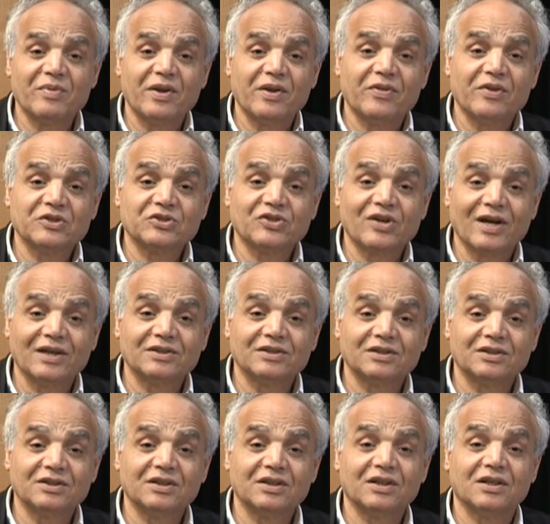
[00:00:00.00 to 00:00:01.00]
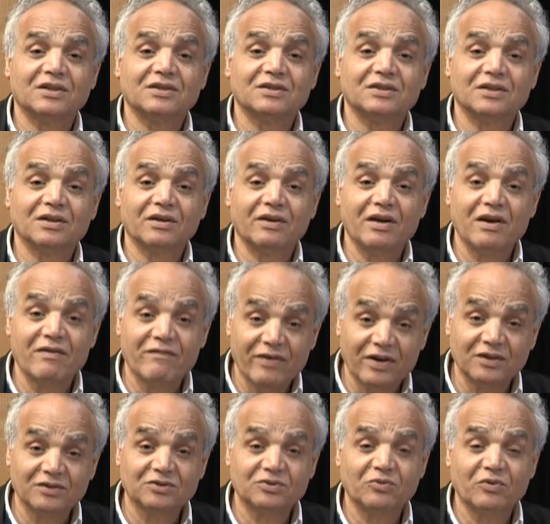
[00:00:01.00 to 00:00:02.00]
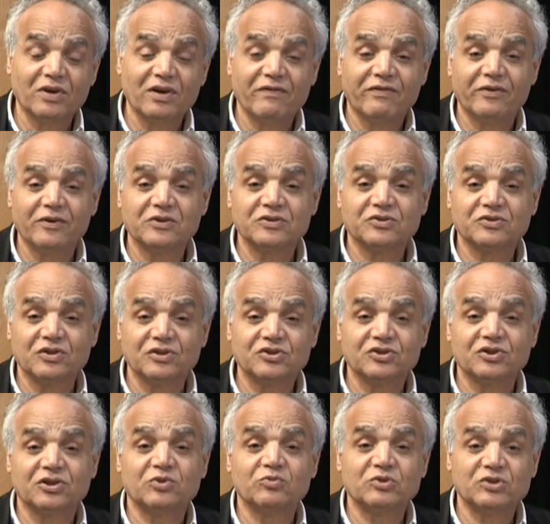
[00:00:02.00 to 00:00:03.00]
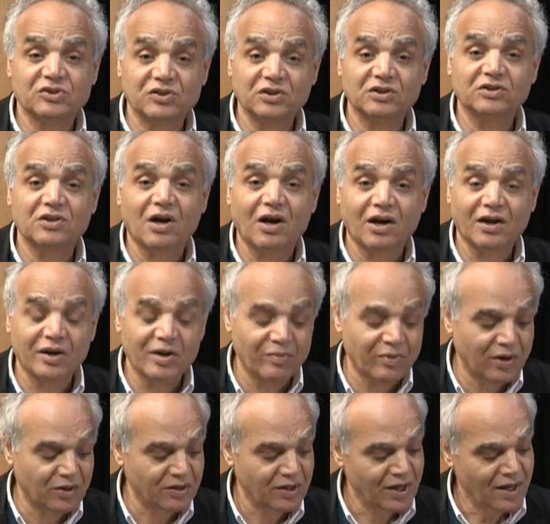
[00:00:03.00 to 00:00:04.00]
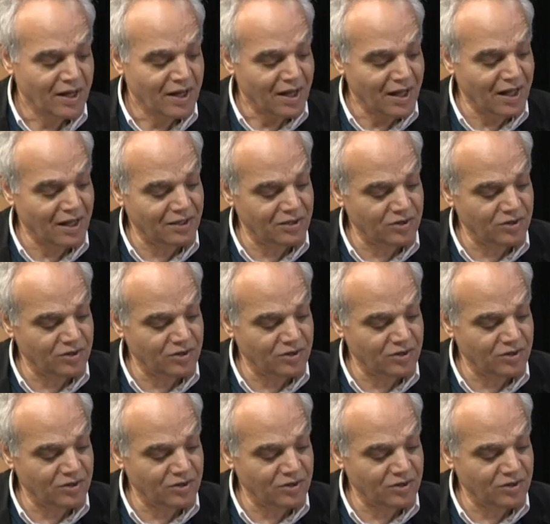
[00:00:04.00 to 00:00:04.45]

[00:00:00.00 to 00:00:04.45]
in this country, and even 21st century, we're still talking about. Al,